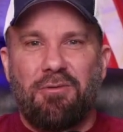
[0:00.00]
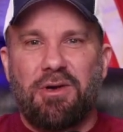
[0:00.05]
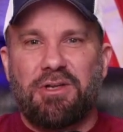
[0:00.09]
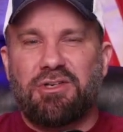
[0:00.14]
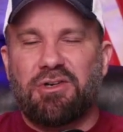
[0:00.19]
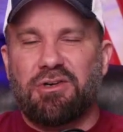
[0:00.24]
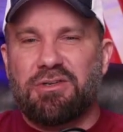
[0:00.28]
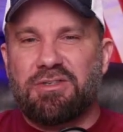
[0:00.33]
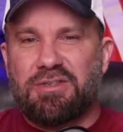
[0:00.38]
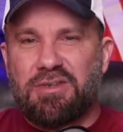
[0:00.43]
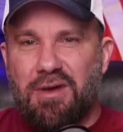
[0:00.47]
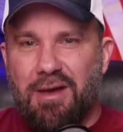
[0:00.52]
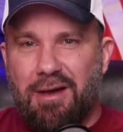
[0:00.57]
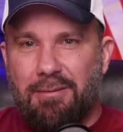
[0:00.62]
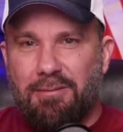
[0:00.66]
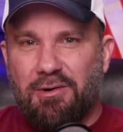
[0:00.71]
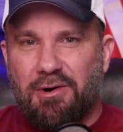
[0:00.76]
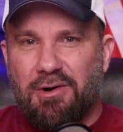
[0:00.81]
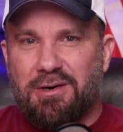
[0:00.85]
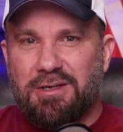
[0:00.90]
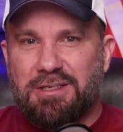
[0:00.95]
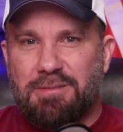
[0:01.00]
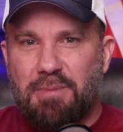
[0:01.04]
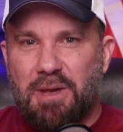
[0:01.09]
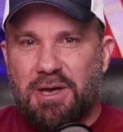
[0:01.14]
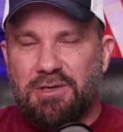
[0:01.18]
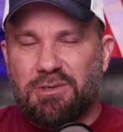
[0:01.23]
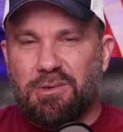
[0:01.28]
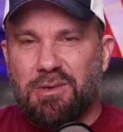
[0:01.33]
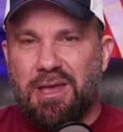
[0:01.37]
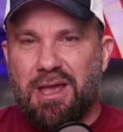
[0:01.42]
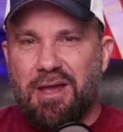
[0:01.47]
Richard Sauber, a
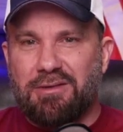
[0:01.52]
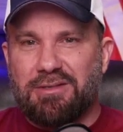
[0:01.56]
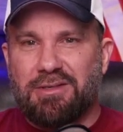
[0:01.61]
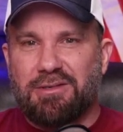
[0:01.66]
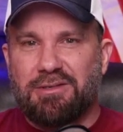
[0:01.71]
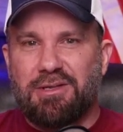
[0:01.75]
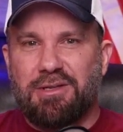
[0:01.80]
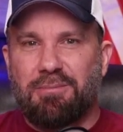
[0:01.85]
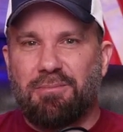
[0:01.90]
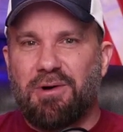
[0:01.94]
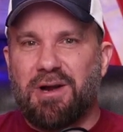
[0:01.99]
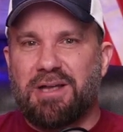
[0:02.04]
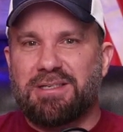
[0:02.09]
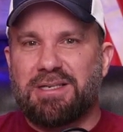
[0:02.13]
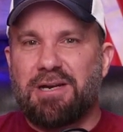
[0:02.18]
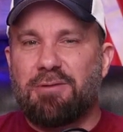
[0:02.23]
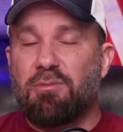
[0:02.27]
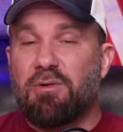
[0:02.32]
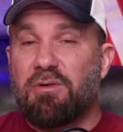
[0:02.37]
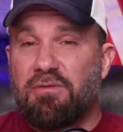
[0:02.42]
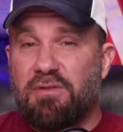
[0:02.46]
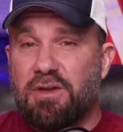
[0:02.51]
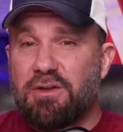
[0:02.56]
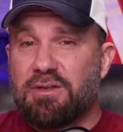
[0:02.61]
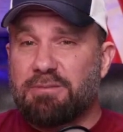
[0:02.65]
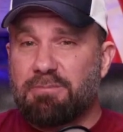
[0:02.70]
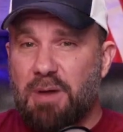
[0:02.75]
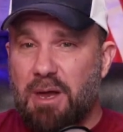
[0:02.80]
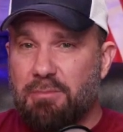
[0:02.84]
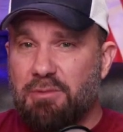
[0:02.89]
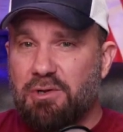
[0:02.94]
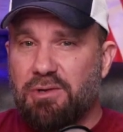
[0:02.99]
special counsel to the president,
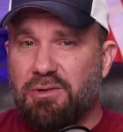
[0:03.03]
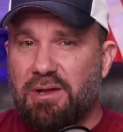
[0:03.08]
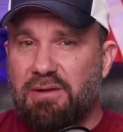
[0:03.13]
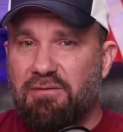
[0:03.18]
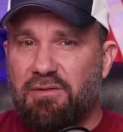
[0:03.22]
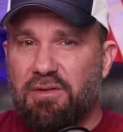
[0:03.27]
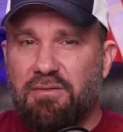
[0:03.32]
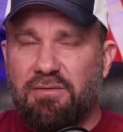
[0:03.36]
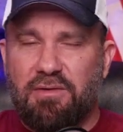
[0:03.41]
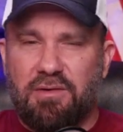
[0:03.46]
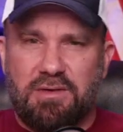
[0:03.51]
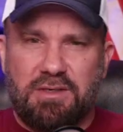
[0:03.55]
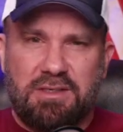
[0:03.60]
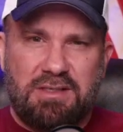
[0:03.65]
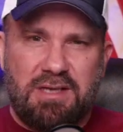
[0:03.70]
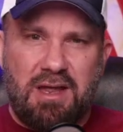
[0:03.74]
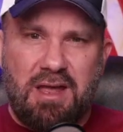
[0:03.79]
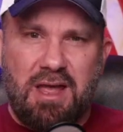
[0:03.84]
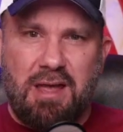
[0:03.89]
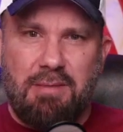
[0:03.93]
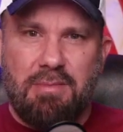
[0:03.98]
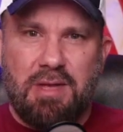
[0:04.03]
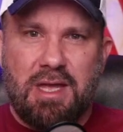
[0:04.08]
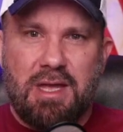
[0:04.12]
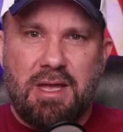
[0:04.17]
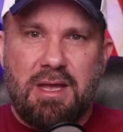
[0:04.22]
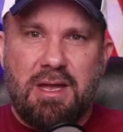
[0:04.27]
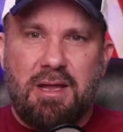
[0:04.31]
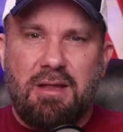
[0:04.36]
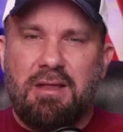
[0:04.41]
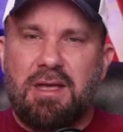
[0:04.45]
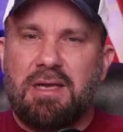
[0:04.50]
reveals publicly for the first time
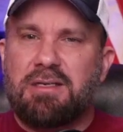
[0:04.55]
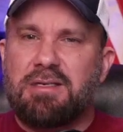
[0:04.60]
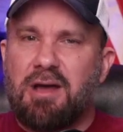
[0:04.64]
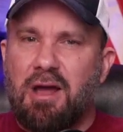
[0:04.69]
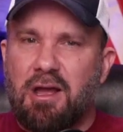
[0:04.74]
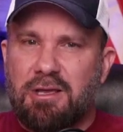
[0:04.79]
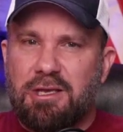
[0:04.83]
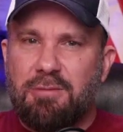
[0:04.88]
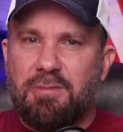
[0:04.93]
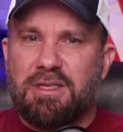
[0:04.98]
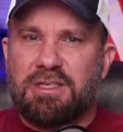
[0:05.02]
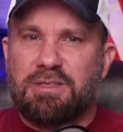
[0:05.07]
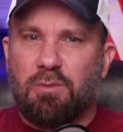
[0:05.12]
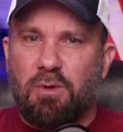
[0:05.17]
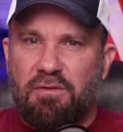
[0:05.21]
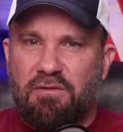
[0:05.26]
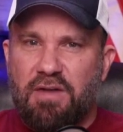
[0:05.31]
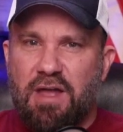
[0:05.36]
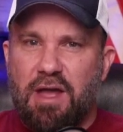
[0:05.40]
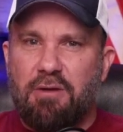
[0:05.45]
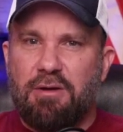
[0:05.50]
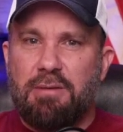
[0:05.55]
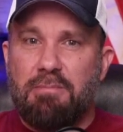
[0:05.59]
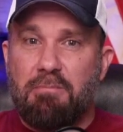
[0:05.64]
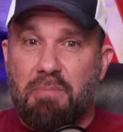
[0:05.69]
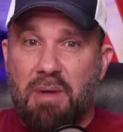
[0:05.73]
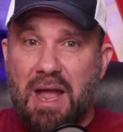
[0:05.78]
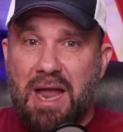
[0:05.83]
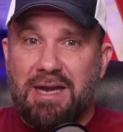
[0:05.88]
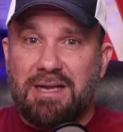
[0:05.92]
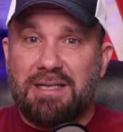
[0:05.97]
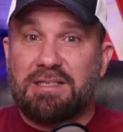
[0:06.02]
that documents were found in
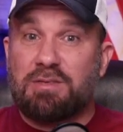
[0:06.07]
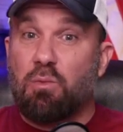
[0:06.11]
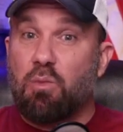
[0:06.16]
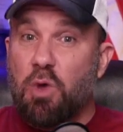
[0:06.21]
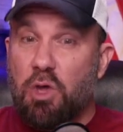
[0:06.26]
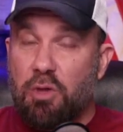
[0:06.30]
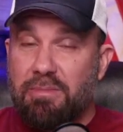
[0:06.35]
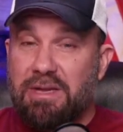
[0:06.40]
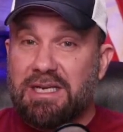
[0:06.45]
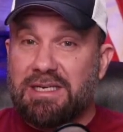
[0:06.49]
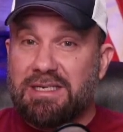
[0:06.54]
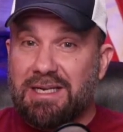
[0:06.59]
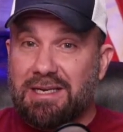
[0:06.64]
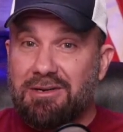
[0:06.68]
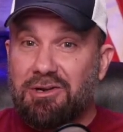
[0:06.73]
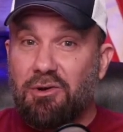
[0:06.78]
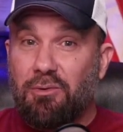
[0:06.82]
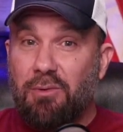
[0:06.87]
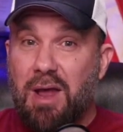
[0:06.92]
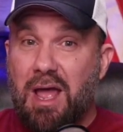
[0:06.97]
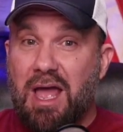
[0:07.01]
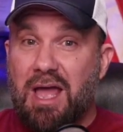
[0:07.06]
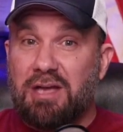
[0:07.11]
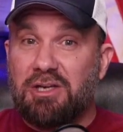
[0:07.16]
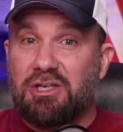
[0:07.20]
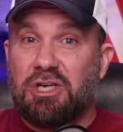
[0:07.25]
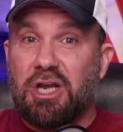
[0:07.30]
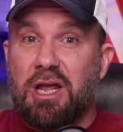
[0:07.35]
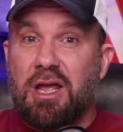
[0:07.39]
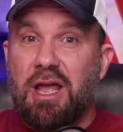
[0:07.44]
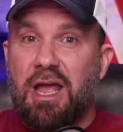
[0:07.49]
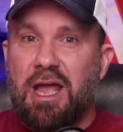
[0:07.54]
Biden's Wilmington
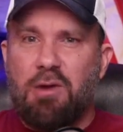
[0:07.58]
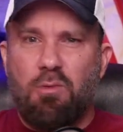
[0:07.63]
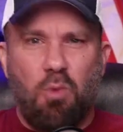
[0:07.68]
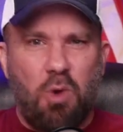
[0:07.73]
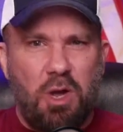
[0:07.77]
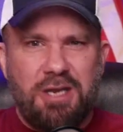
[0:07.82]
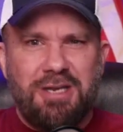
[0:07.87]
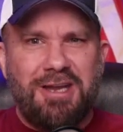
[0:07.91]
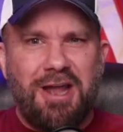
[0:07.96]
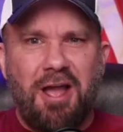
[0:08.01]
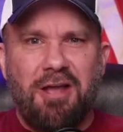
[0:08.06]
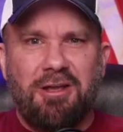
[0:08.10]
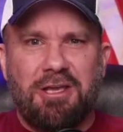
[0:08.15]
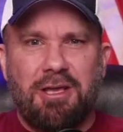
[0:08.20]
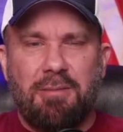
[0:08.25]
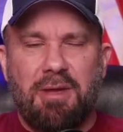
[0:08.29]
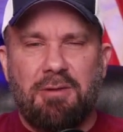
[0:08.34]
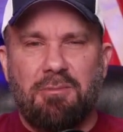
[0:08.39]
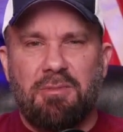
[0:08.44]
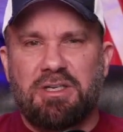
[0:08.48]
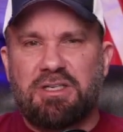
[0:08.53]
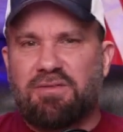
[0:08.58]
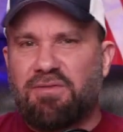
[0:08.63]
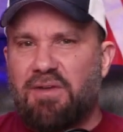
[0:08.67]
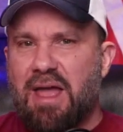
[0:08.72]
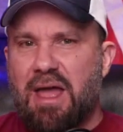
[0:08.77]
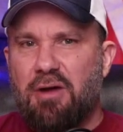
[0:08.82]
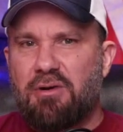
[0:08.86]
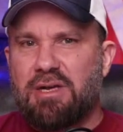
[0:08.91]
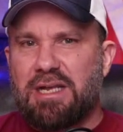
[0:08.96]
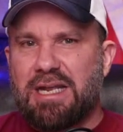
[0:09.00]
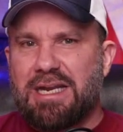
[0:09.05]
garage, and one document was
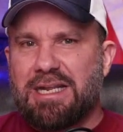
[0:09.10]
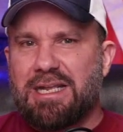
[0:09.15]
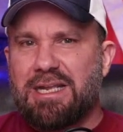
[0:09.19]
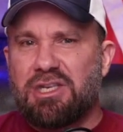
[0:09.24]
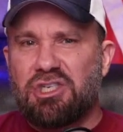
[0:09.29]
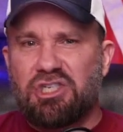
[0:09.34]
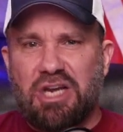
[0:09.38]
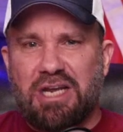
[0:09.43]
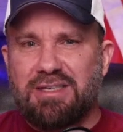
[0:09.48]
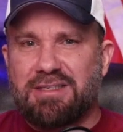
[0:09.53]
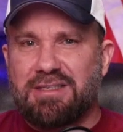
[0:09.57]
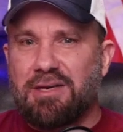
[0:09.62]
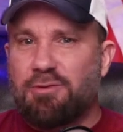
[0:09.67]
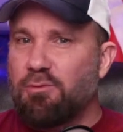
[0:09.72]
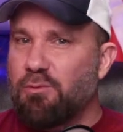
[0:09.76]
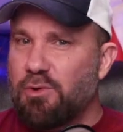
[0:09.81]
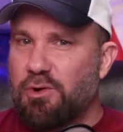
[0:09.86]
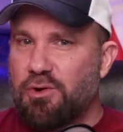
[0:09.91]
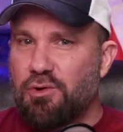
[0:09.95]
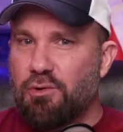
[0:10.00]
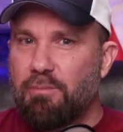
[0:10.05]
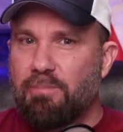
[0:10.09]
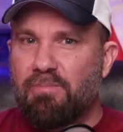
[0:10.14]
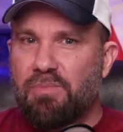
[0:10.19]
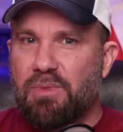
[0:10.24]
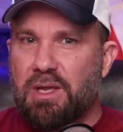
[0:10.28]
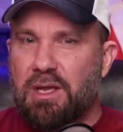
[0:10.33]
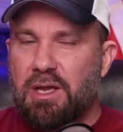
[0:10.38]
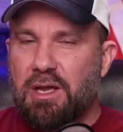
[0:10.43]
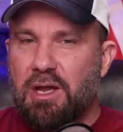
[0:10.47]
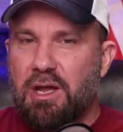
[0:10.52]
found in an adjacent room.